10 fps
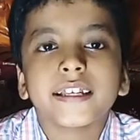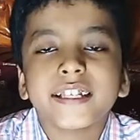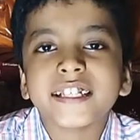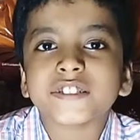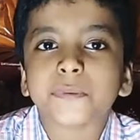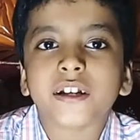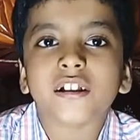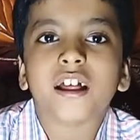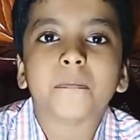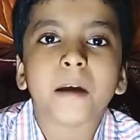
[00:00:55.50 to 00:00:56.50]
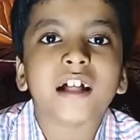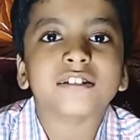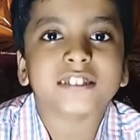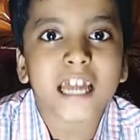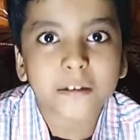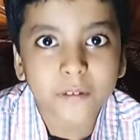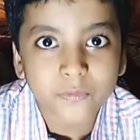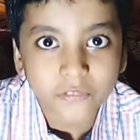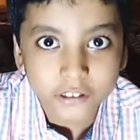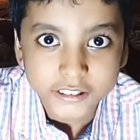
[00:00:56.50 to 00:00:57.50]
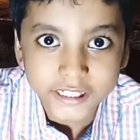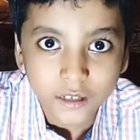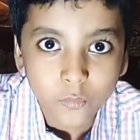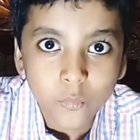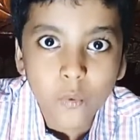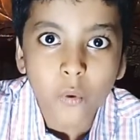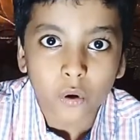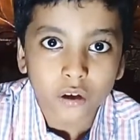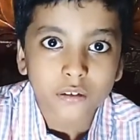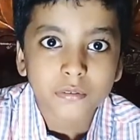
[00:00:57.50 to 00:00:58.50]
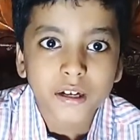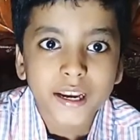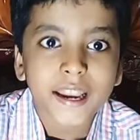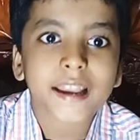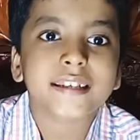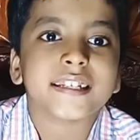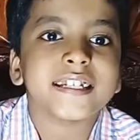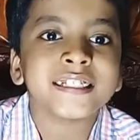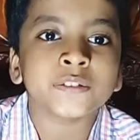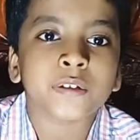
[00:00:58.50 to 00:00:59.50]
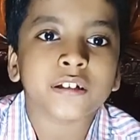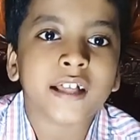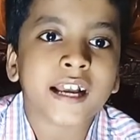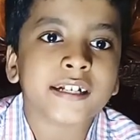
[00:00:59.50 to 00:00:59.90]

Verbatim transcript: Israel and Palestine were fighting a war, and Israel